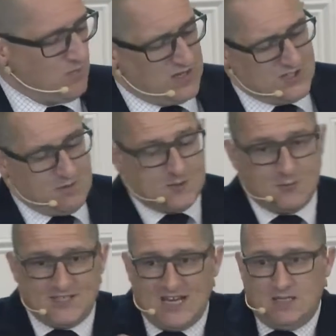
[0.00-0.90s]
And as the
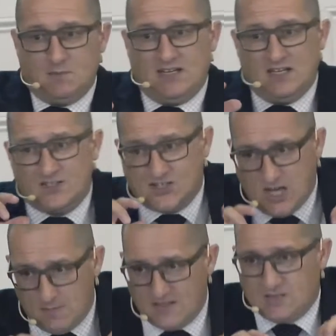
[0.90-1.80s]
Mesopotamian kings
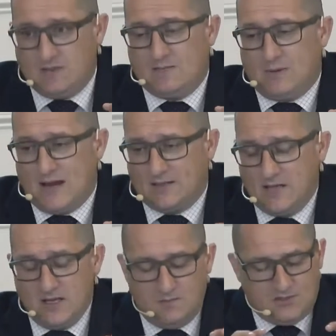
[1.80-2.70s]
come in to meet
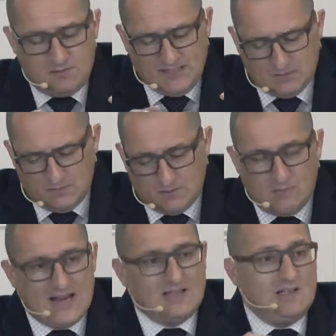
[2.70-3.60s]
them in
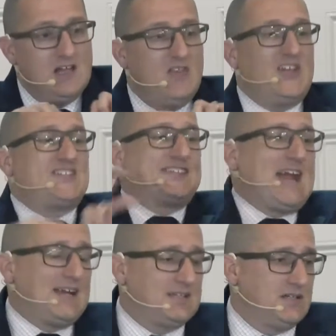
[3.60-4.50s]
battle, they're
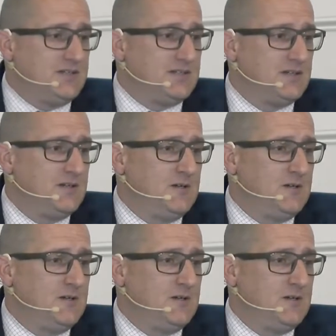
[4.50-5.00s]
scattered.